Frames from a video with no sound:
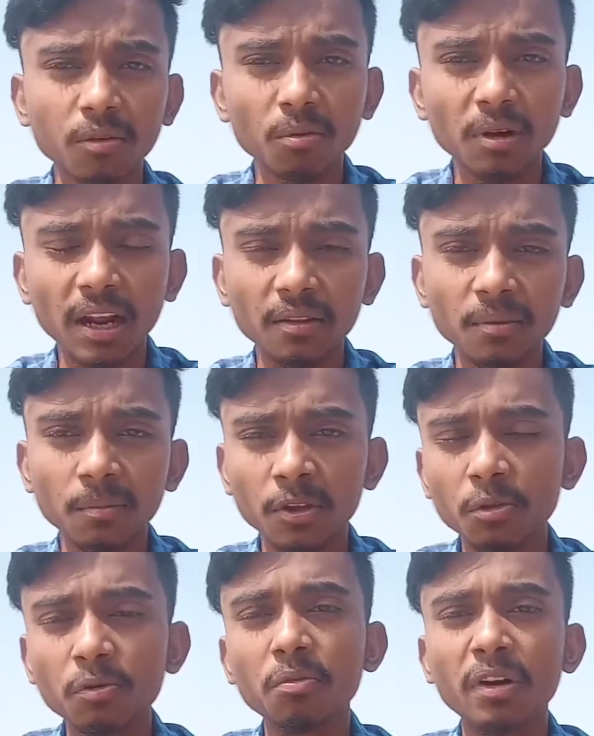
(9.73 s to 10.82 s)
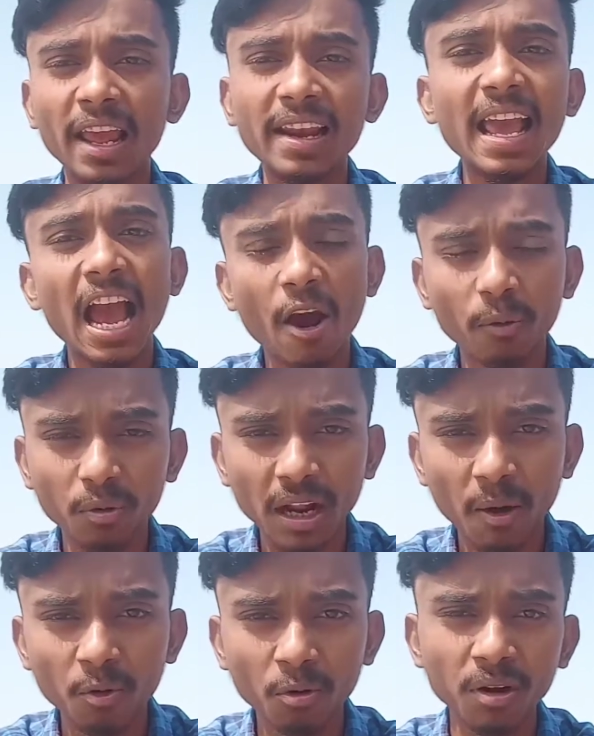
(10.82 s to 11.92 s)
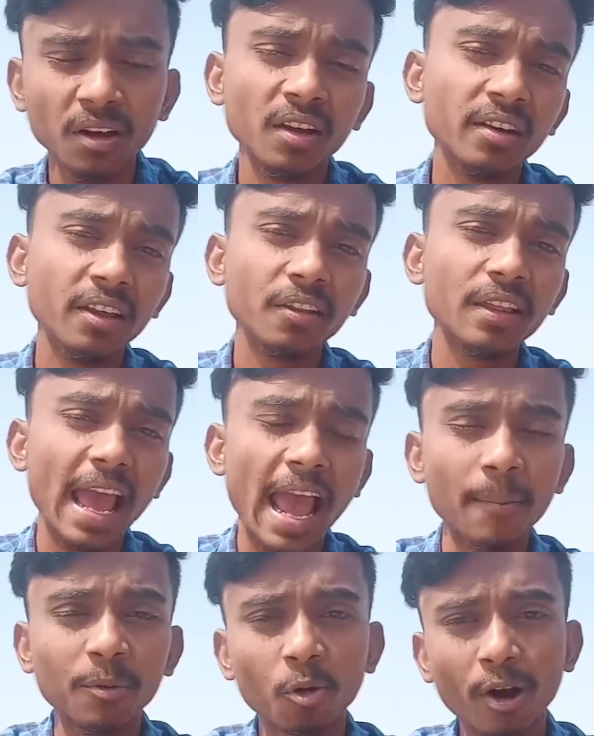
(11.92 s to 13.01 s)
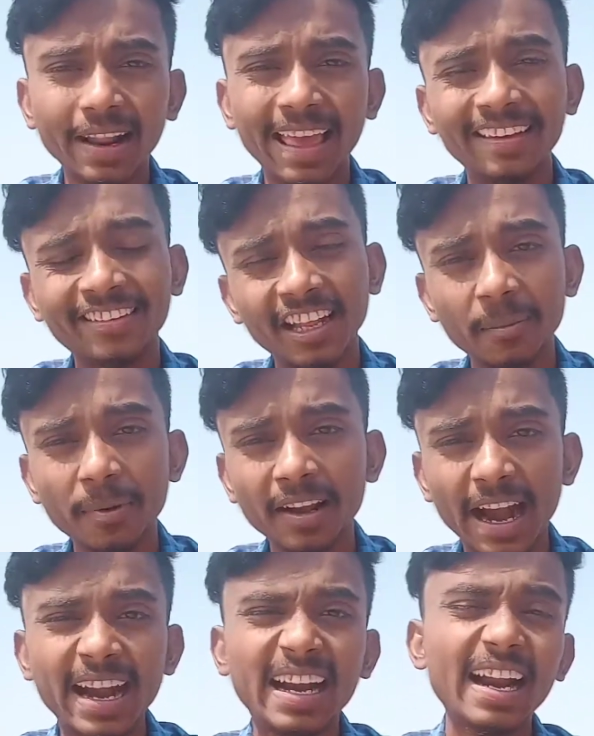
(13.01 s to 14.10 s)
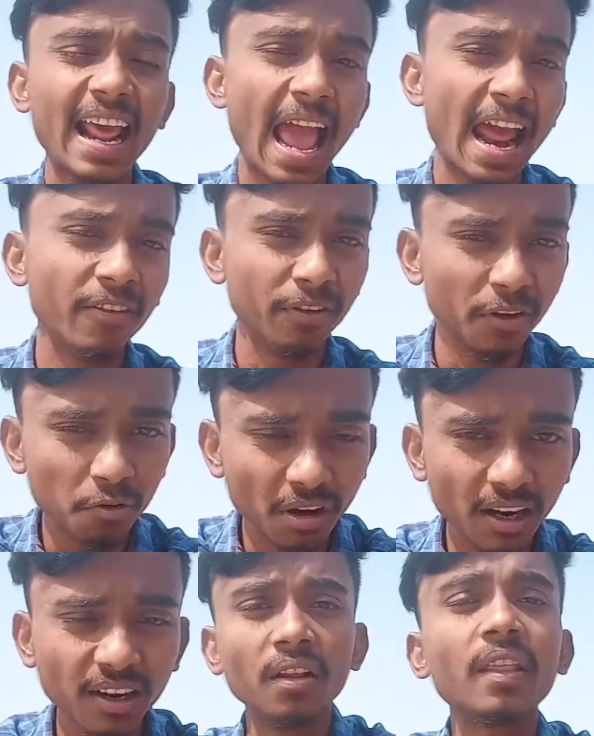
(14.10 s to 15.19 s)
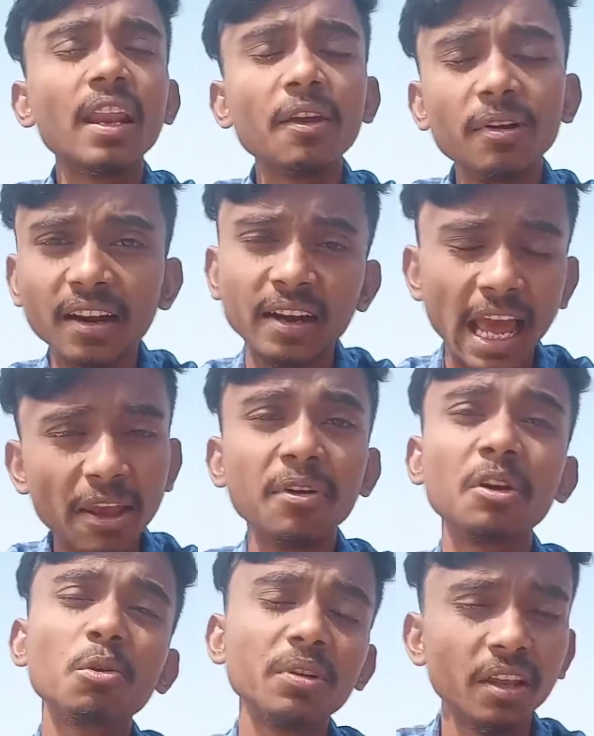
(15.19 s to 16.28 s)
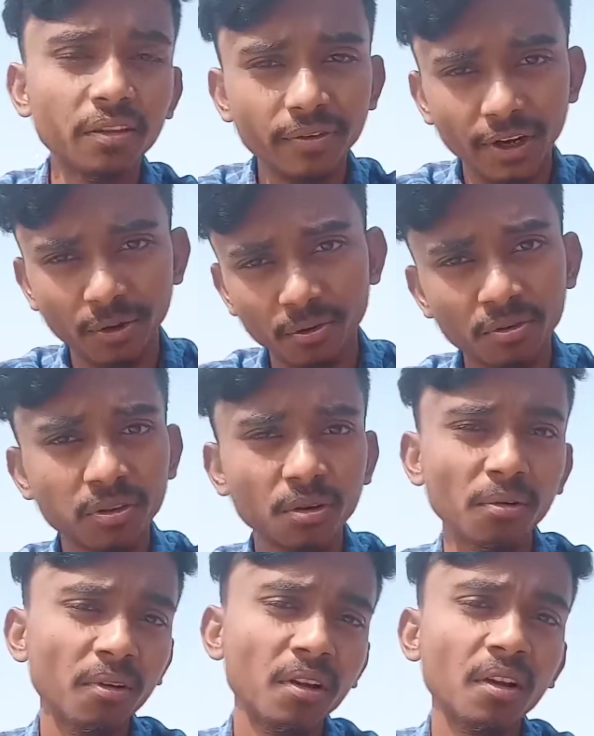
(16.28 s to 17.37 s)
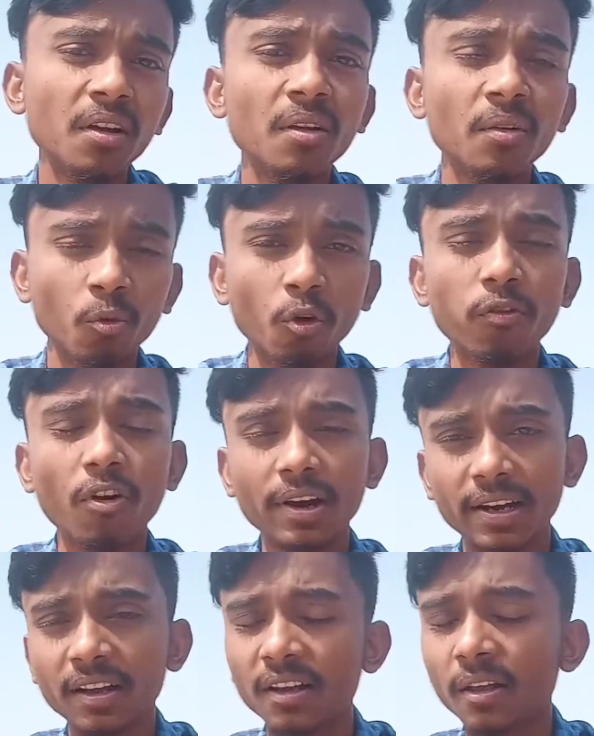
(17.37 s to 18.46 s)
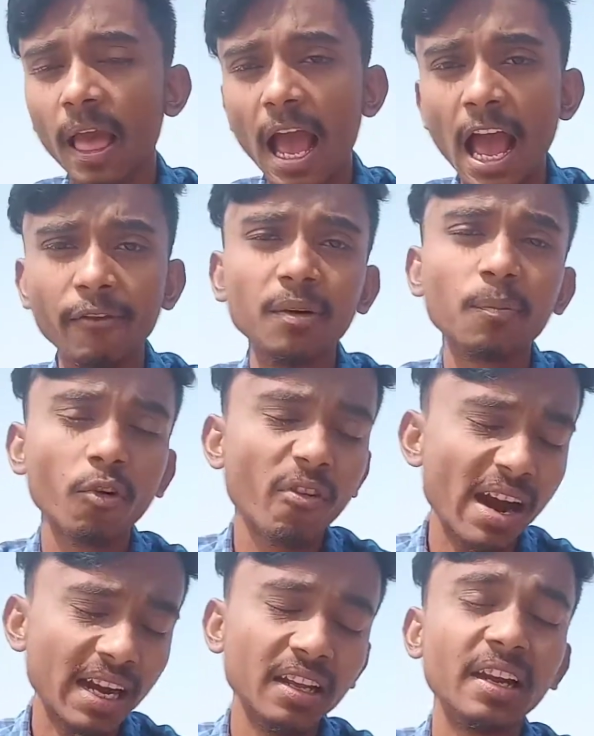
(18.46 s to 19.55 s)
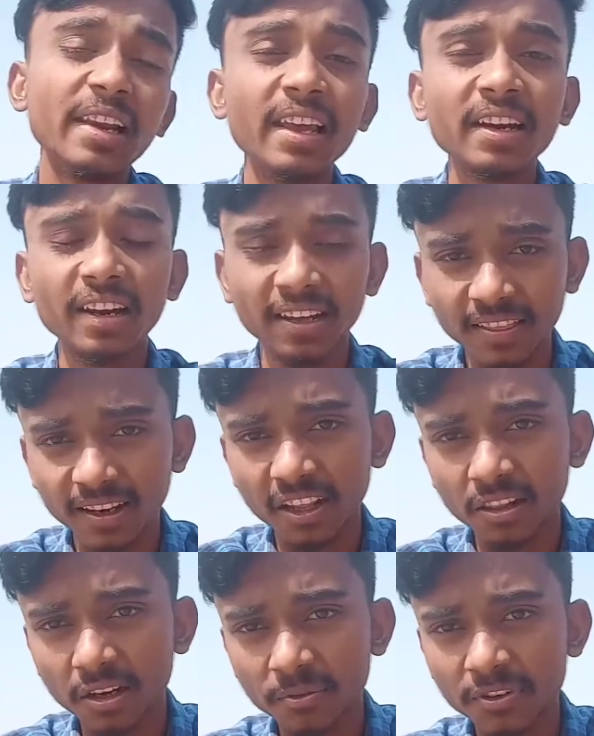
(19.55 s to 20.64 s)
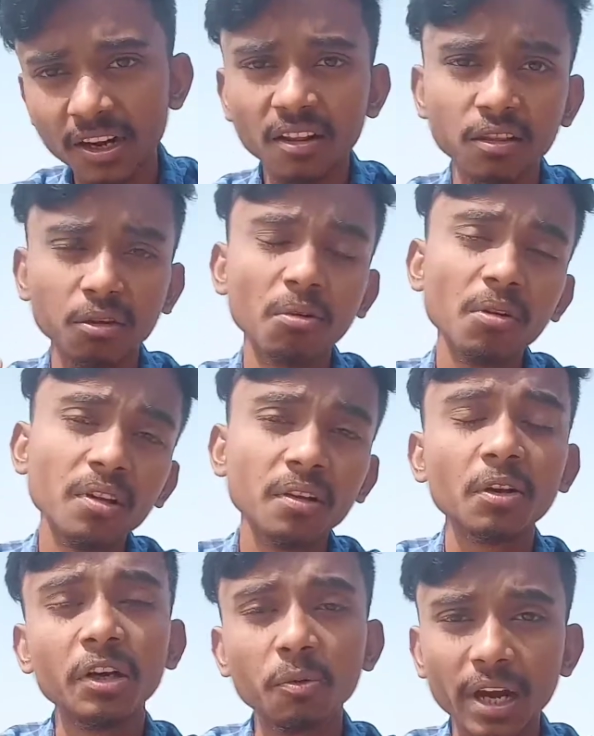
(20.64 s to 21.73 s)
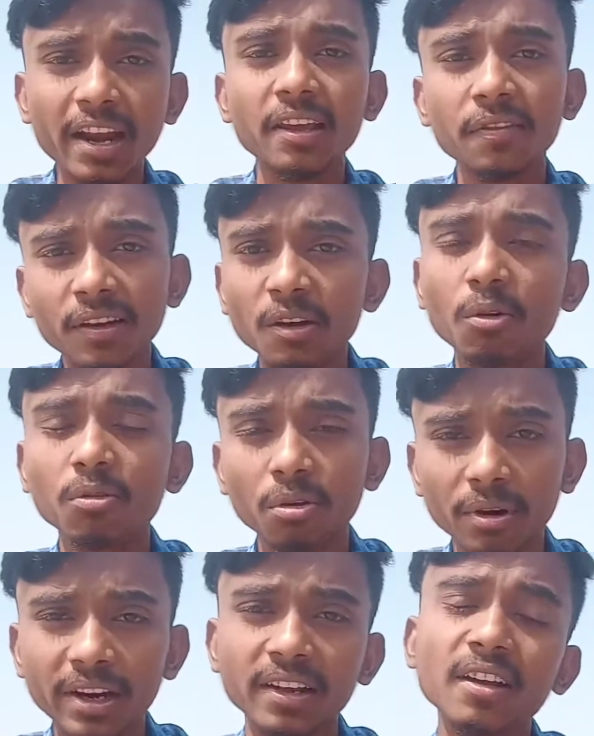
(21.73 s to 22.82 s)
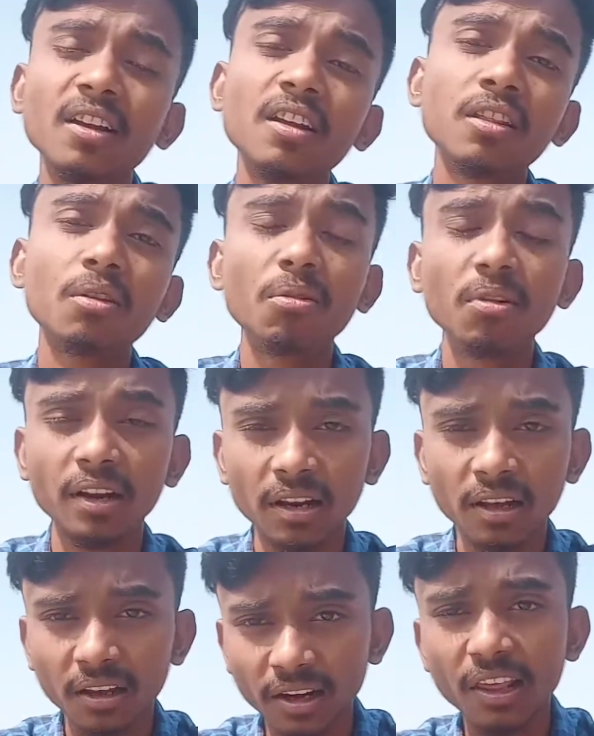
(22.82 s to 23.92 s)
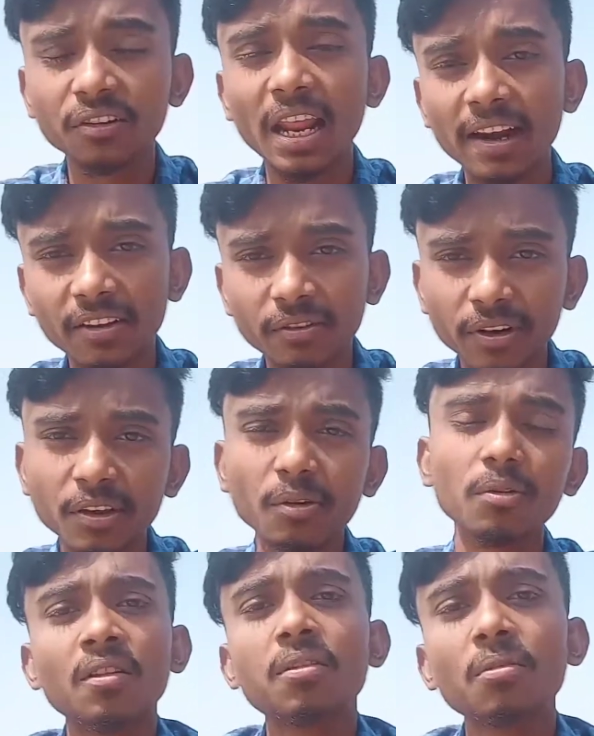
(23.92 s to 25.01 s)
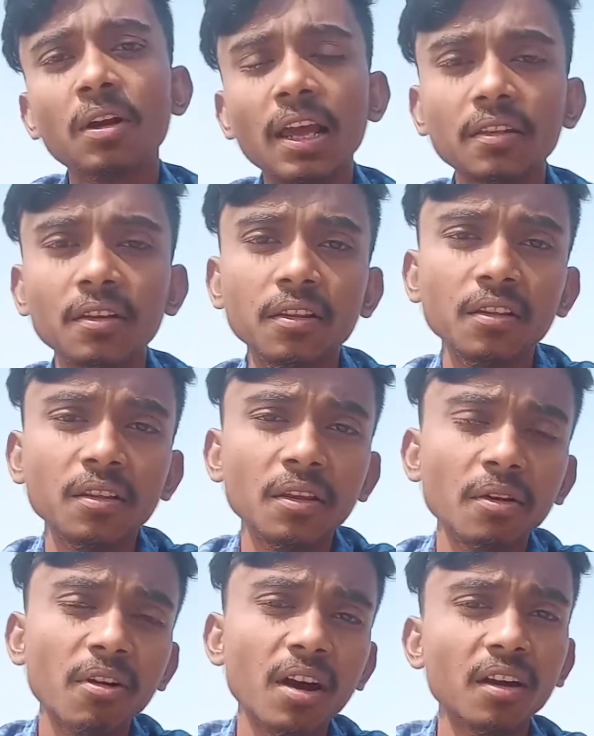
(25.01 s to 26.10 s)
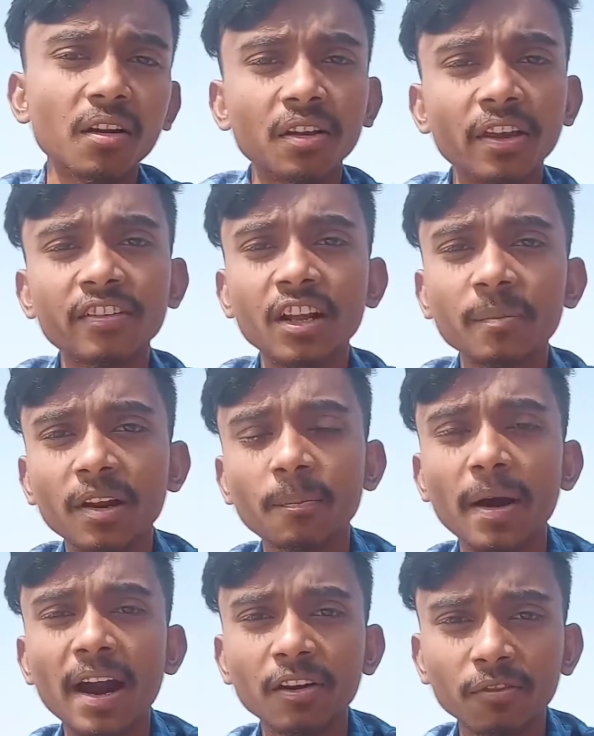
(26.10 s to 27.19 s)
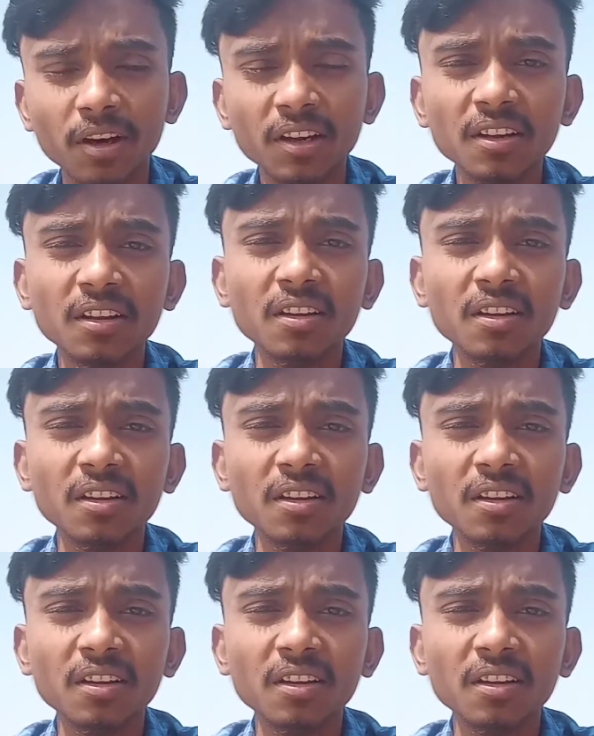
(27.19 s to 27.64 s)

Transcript: guys, you really have to download this app called HTML editor and viewer. Then you will dive into this video. So go for it. I will provide a link in the description so you can easily go through it. So let's start the video. Guys, this is your HTML part 1.